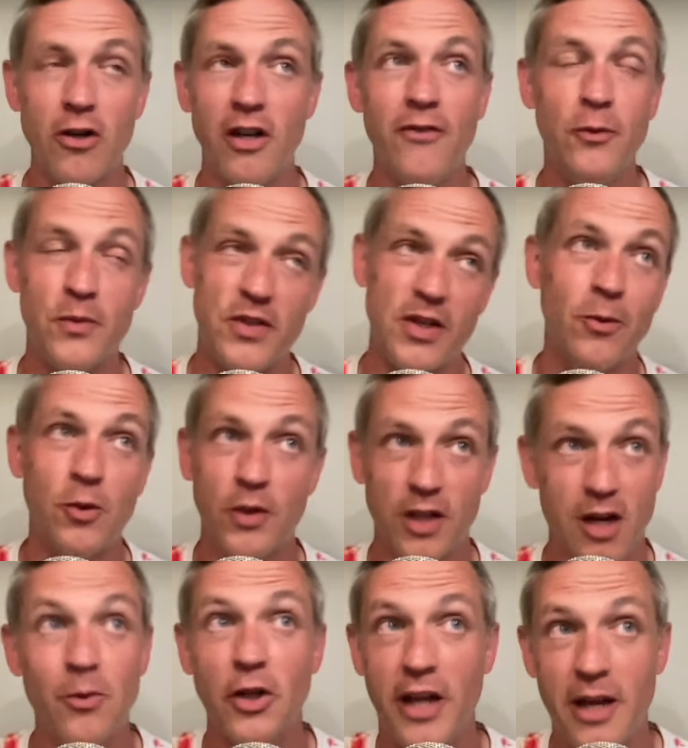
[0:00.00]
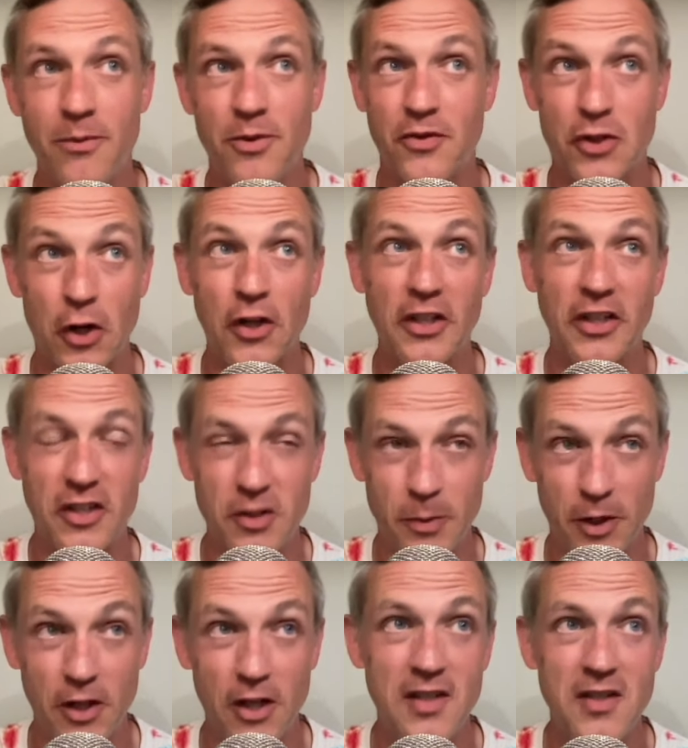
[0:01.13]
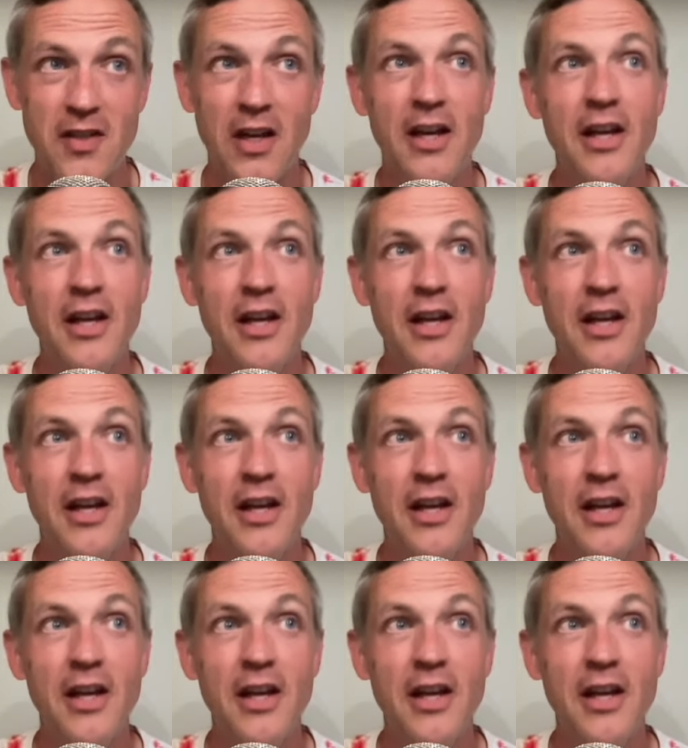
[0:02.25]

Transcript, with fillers: even someone with a couple of games of starting experience